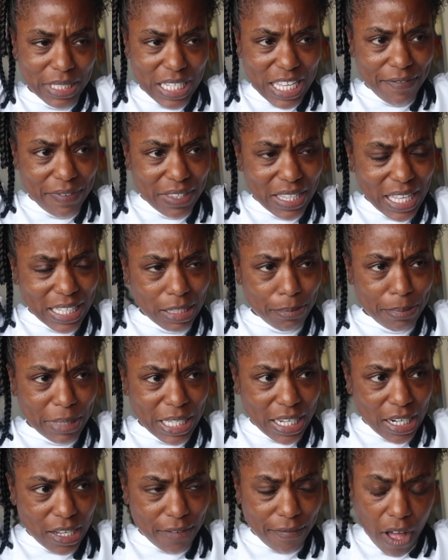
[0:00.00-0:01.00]
Even like the
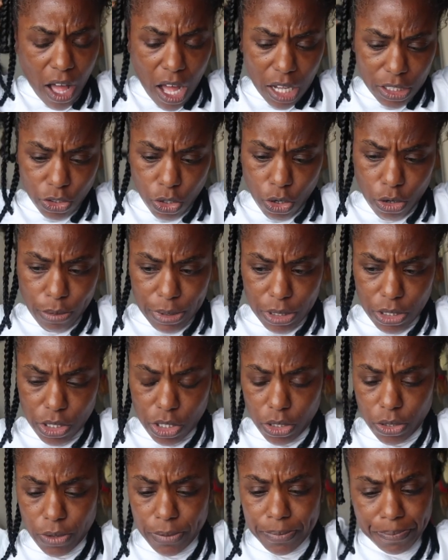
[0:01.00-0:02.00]
beginning of October
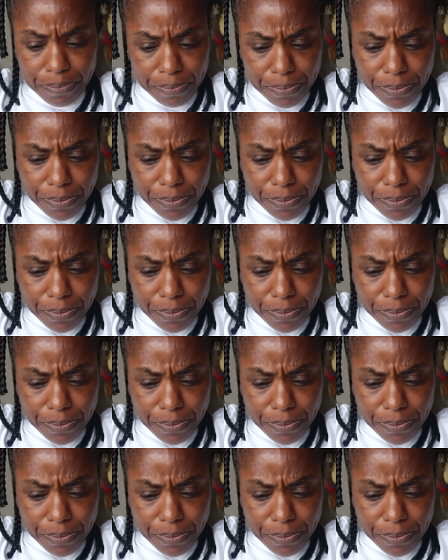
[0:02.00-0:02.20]
too,